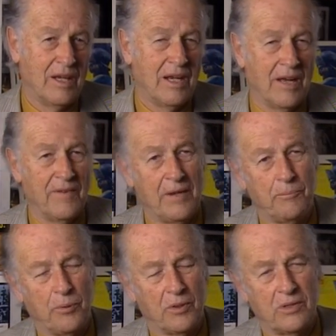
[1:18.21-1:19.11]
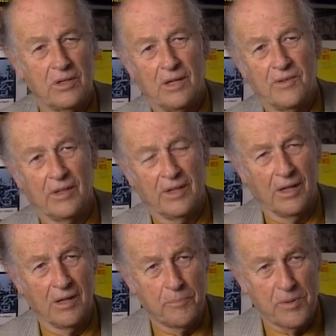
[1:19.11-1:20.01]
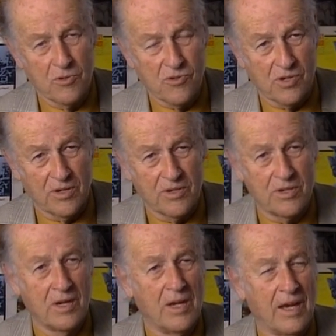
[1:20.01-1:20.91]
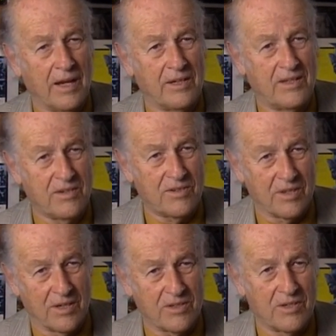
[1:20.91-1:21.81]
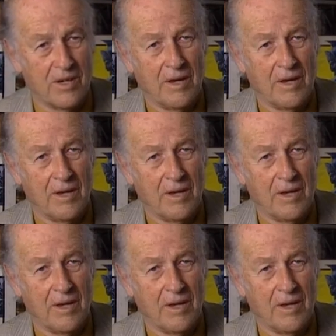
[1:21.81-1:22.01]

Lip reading: and then put the Lilliputians at a distance,